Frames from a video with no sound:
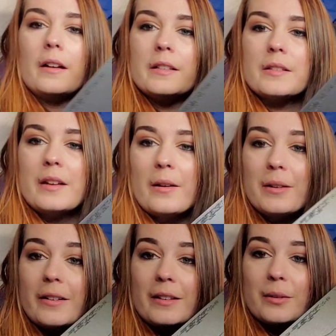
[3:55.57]
Alright, so now
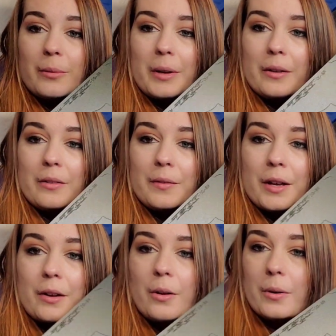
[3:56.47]
we are at the rear of the
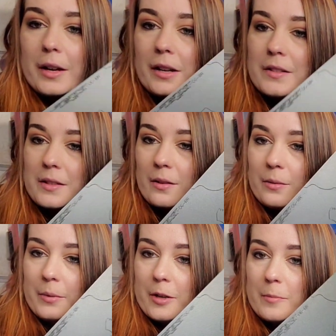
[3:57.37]
vehicle. We're going to install
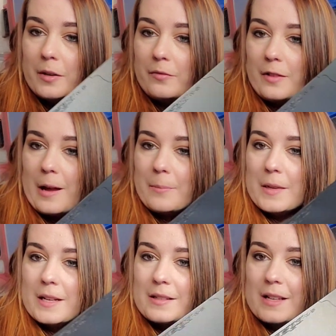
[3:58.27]
the rear mud flap
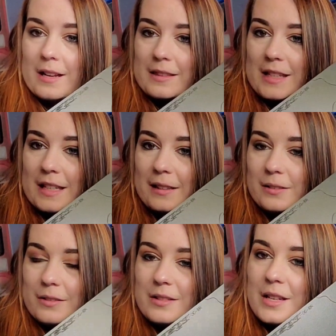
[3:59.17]
that has got the
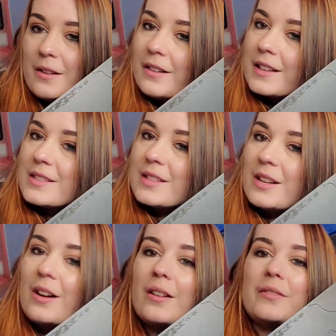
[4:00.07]
little TRX
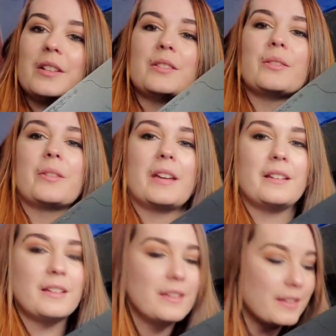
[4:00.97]
carved into it.
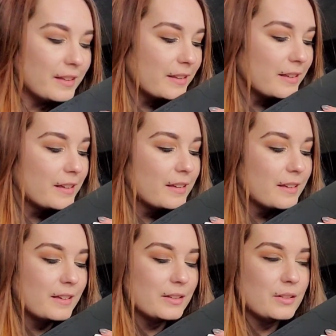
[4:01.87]
Do
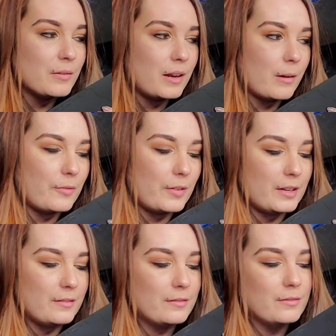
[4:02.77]
you want to
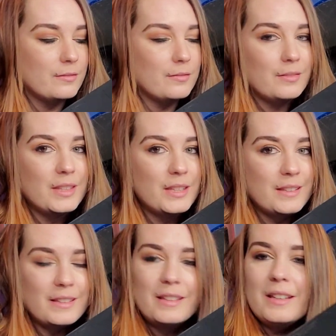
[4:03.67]
Finn?
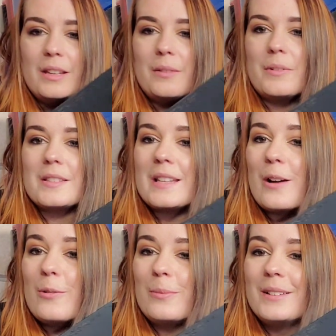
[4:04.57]
He wants to
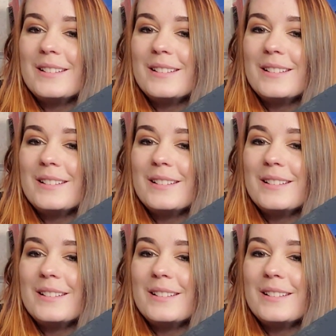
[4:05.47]
help.